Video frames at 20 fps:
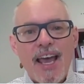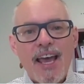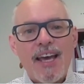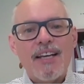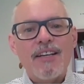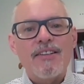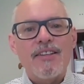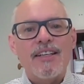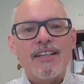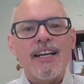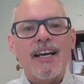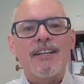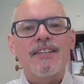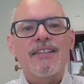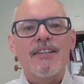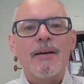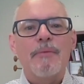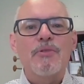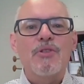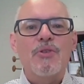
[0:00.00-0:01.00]
and the
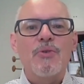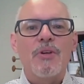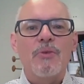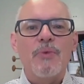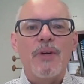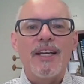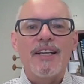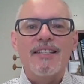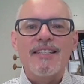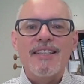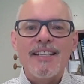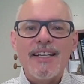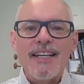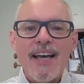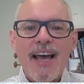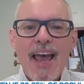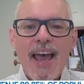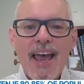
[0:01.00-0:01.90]
next subsequent weeks to